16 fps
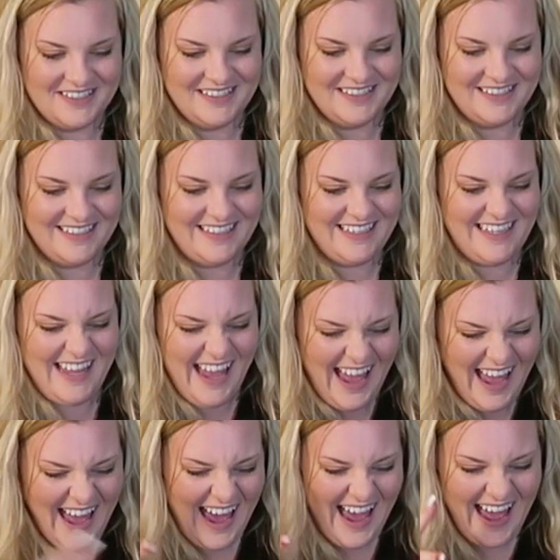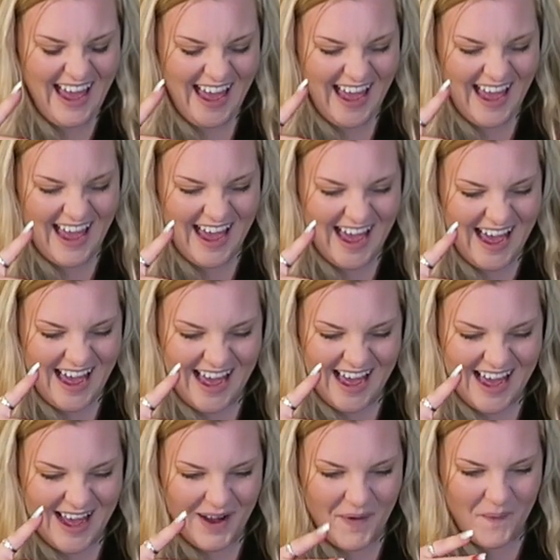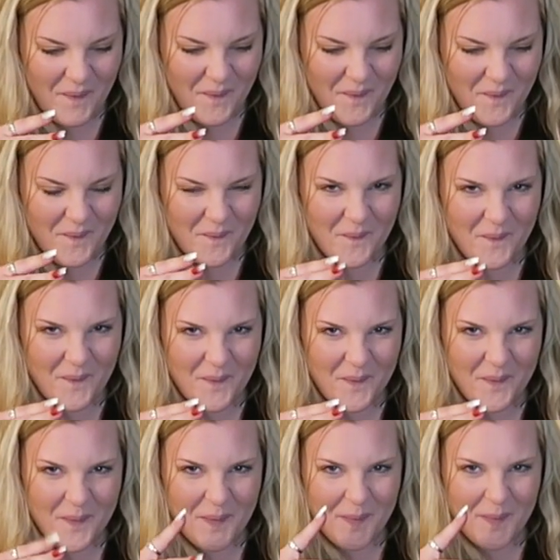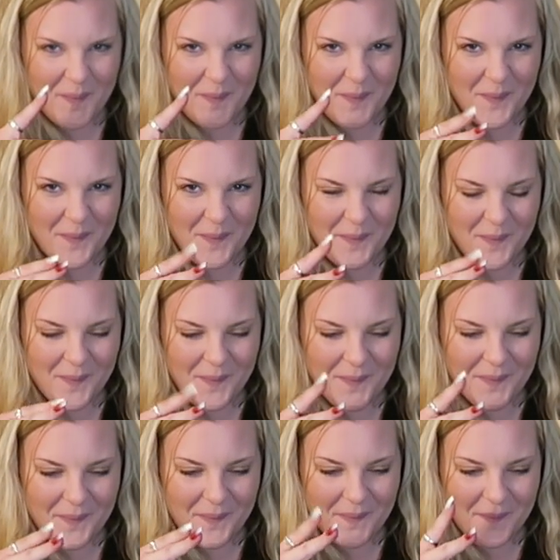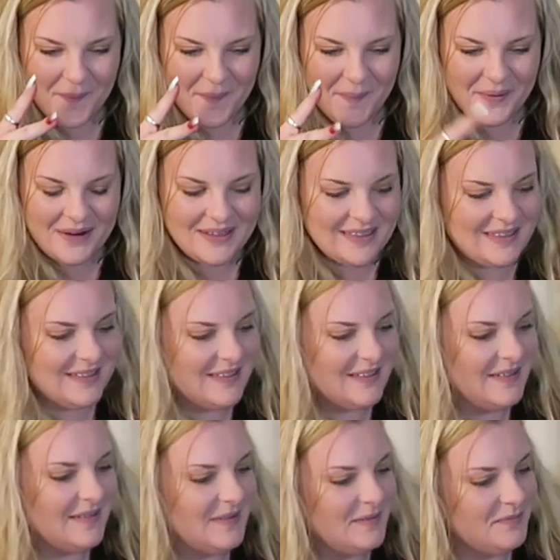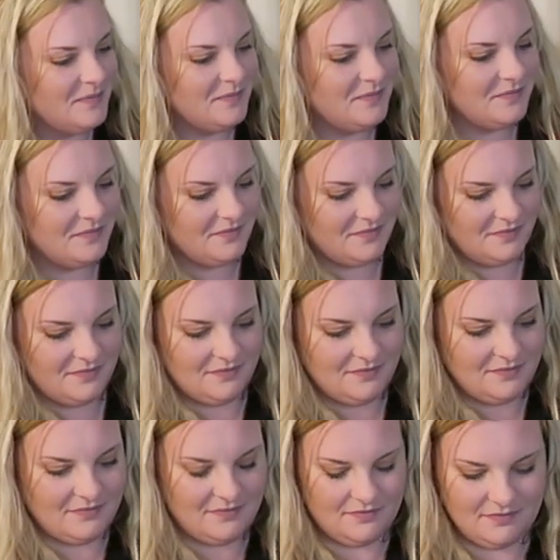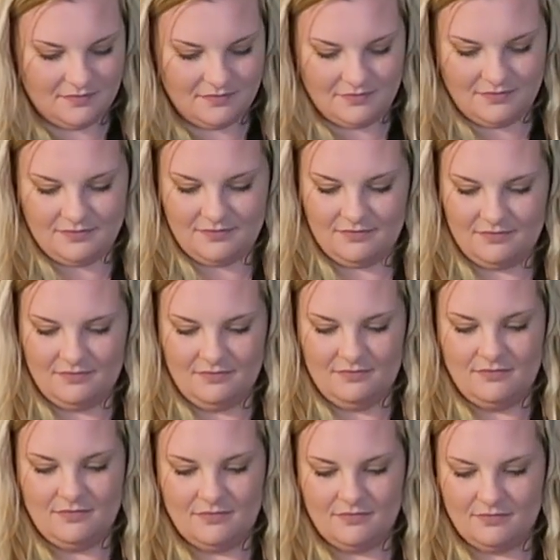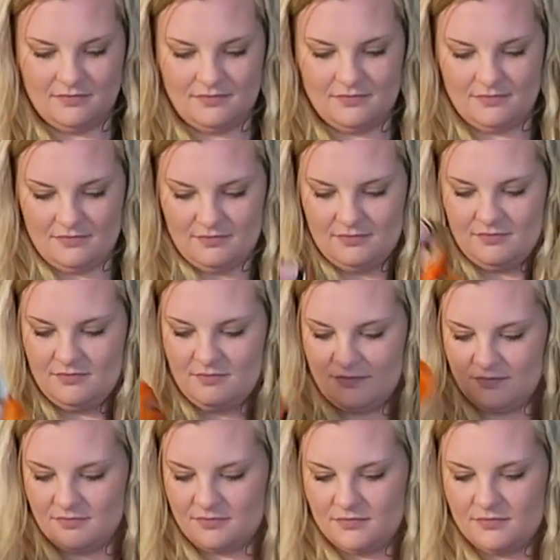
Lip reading: (not speaking)